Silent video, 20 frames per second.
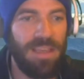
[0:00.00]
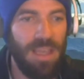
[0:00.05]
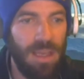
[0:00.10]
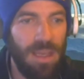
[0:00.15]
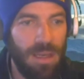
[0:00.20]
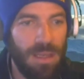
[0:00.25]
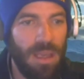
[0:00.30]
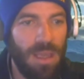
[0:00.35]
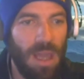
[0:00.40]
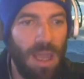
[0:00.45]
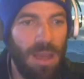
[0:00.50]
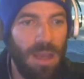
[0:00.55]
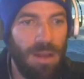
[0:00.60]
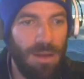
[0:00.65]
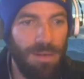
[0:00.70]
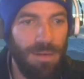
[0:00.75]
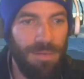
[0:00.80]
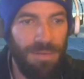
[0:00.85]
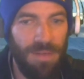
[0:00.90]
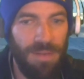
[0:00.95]
kind
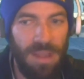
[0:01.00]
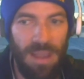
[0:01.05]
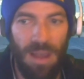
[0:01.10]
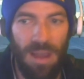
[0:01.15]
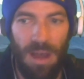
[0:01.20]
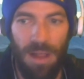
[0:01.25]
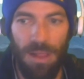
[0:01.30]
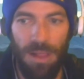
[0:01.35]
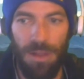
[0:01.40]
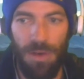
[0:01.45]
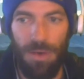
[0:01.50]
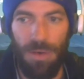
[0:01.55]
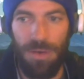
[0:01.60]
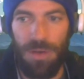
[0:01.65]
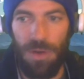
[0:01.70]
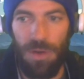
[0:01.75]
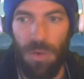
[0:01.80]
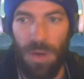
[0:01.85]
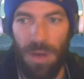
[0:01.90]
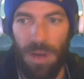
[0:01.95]
of allude
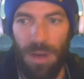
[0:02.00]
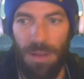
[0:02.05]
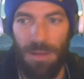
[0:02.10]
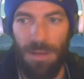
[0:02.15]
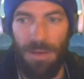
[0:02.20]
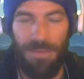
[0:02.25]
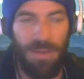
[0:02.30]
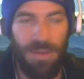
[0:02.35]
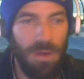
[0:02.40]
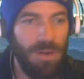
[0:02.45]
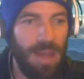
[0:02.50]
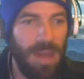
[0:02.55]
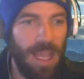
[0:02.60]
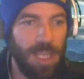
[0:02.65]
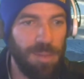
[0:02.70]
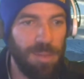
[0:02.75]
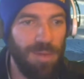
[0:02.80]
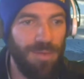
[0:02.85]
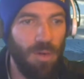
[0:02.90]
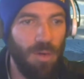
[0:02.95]
to it a few days
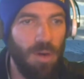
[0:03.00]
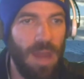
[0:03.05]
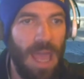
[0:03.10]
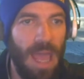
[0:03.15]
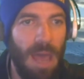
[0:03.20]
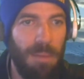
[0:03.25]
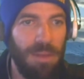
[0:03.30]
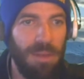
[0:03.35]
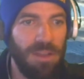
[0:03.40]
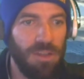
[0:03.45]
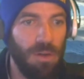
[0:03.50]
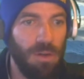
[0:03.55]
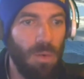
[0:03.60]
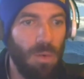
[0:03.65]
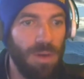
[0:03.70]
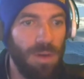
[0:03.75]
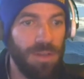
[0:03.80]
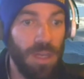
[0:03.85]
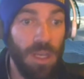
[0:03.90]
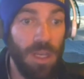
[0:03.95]
before it happened, so it
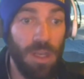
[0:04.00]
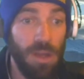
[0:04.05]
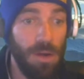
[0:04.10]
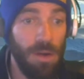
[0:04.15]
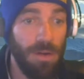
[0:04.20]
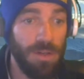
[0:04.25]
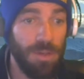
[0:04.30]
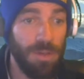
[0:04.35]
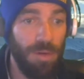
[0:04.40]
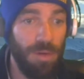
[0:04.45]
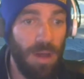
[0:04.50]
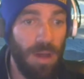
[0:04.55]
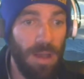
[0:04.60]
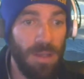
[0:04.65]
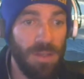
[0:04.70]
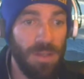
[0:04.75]
wasn't a huge surprise.